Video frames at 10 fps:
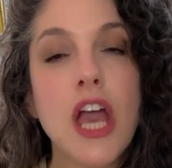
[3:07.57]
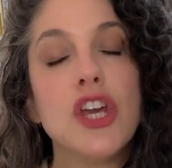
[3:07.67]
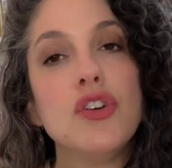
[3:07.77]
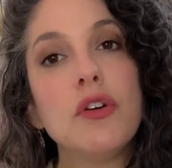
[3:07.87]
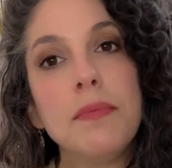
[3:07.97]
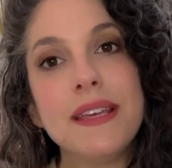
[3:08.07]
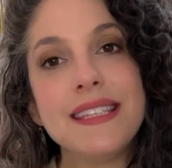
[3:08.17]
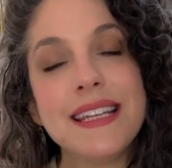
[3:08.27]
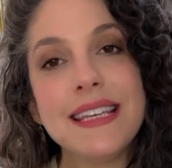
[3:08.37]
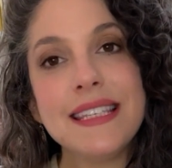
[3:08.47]
Your
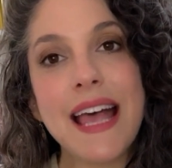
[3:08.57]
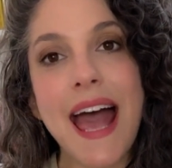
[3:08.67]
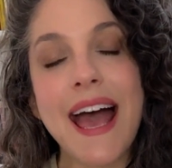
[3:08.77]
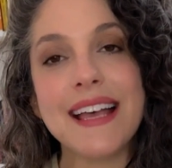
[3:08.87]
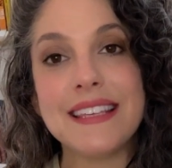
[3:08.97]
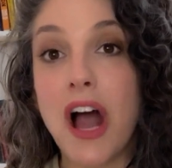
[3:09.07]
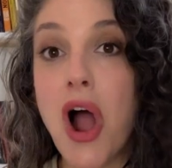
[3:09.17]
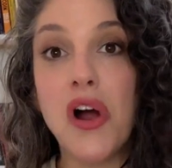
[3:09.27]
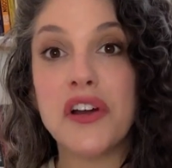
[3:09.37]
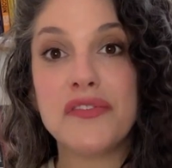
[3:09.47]
business has a
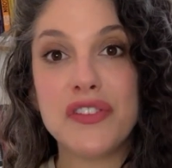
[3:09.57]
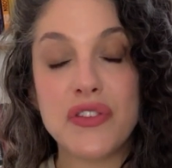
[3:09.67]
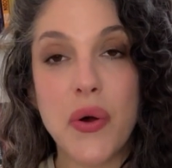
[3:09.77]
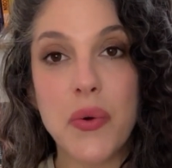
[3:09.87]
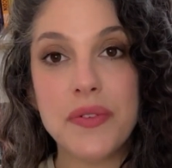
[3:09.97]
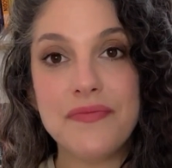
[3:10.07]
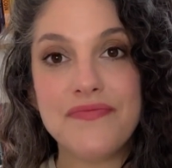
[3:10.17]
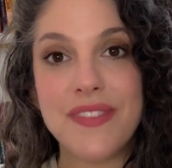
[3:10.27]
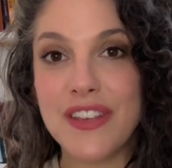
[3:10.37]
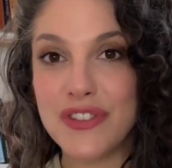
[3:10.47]
heart of its own,
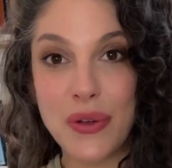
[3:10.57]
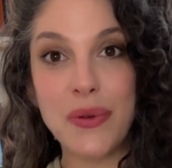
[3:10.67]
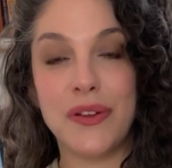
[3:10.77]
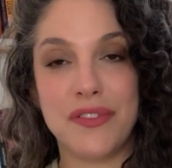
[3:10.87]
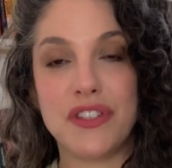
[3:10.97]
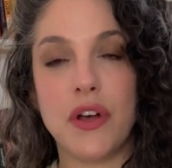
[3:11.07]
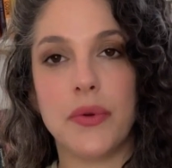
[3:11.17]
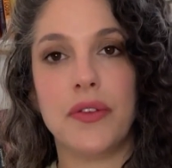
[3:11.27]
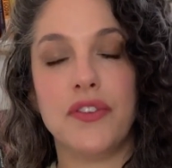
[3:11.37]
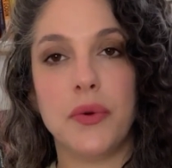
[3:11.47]
a soul of its
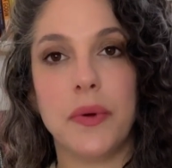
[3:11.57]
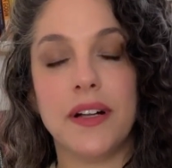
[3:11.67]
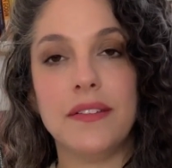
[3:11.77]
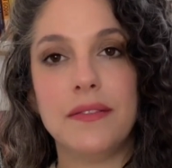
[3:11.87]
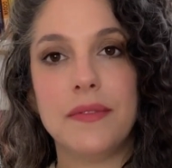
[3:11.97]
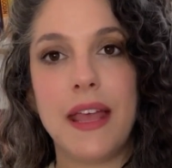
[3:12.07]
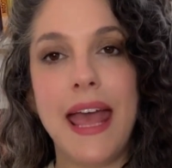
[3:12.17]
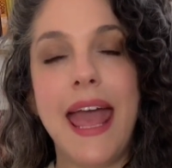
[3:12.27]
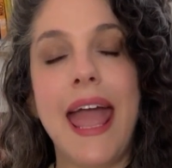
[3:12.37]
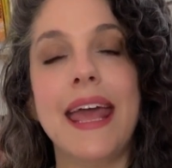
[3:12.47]
own, if you will,
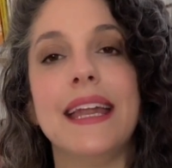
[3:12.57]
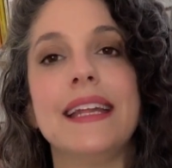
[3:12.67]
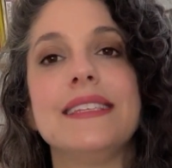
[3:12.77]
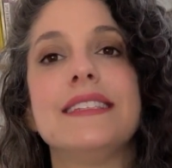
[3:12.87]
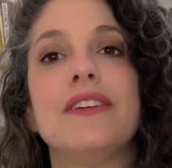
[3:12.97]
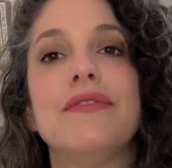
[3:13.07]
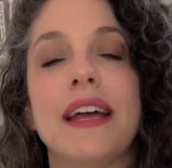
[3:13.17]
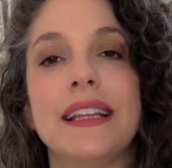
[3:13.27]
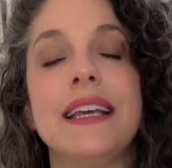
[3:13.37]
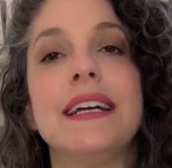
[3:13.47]
and it is
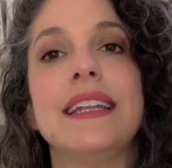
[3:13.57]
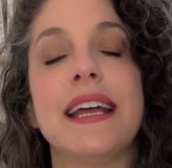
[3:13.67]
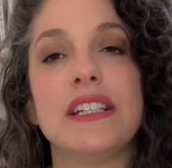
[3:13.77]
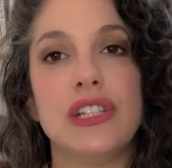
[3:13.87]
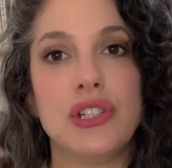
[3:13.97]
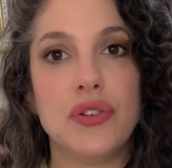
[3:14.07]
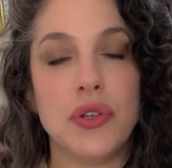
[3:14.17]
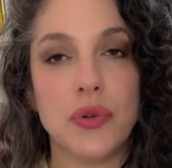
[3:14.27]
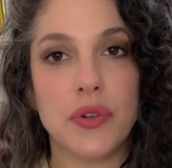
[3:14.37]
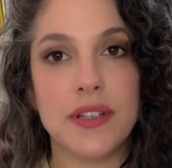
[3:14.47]
directly connected to
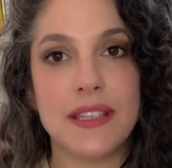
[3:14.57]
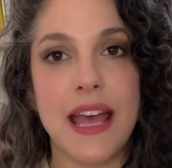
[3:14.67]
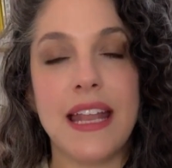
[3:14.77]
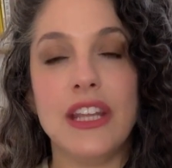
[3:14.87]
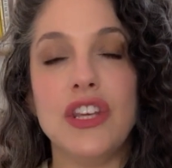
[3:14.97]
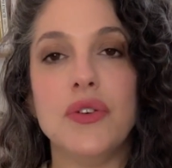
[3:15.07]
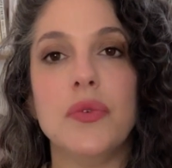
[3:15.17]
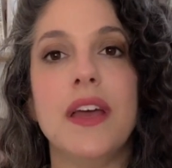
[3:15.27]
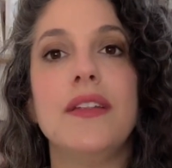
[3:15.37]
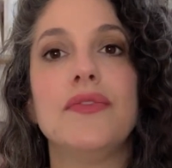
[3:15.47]
yours, and
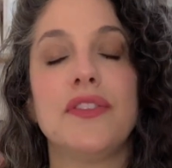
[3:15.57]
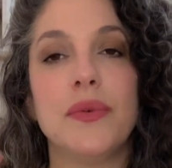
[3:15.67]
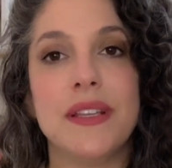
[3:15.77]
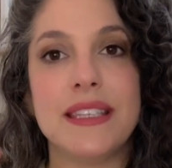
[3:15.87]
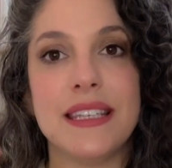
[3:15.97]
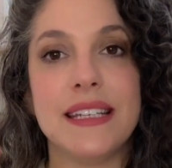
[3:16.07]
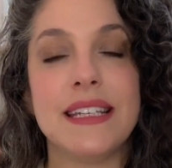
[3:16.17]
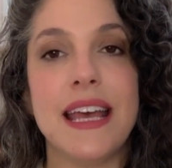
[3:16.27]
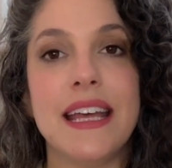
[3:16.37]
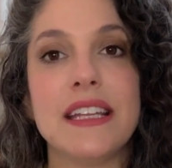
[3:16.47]
you influence it
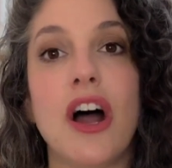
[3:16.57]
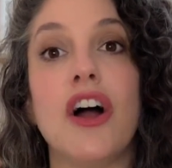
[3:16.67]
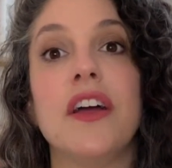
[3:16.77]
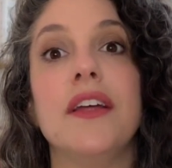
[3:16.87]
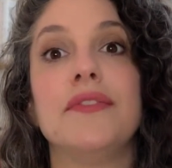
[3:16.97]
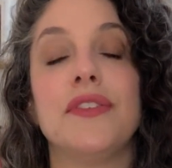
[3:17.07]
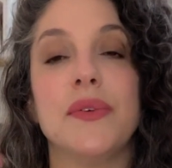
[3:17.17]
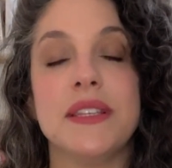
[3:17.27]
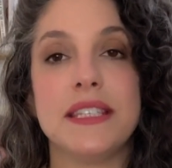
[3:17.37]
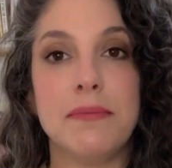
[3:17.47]
and are
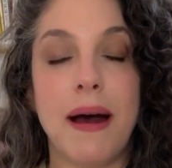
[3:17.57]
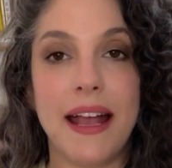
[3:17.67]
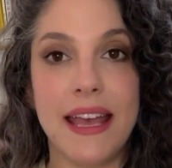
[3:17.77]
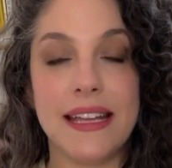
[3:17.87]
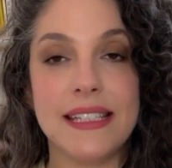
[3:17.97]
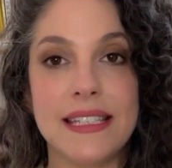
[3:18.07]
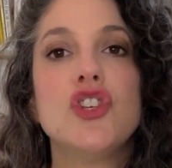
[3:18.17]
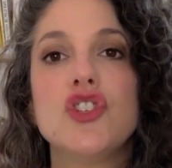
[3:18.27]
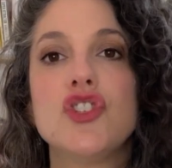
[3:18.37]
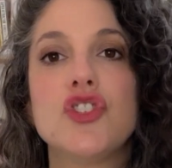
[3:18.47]
influenced by it.
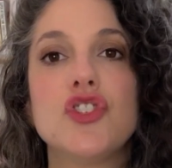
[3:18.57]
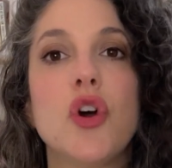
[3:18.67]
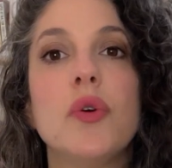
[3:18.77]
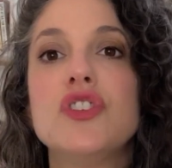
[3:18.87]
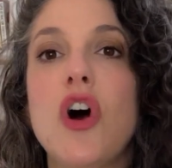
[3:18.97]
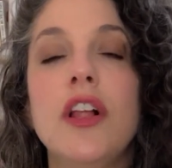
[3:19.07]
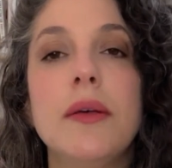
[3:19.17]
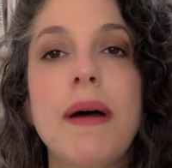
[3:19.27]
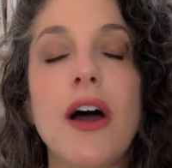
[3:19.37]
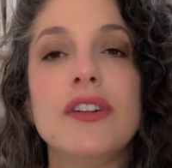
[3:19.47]
So it's all
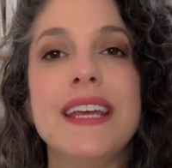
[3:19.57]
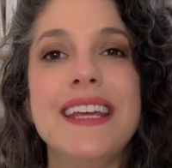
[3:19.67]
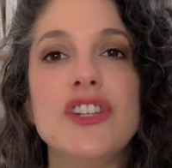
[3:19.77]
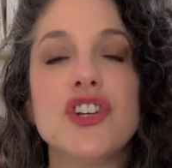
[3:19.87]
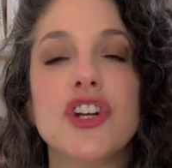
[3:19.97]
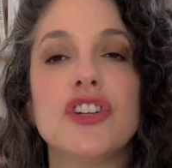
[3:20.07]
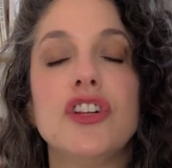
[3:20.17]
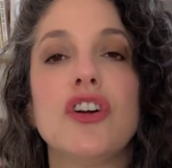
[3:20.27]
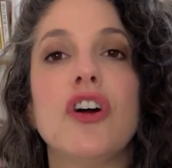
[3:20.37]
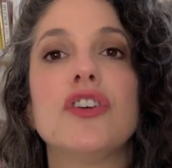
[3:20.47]
about
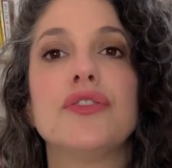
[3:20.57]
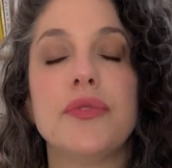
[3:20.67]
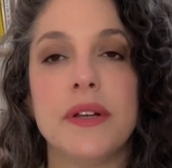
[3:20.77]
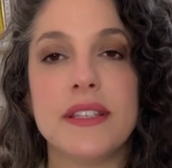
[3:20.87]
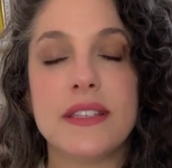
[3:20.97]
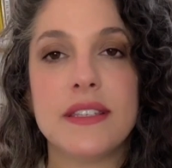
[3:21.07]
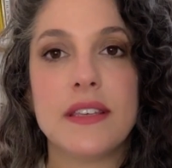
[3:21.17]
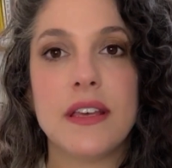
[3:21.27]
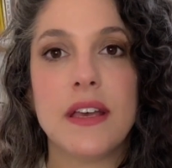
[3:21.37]
internal congruence.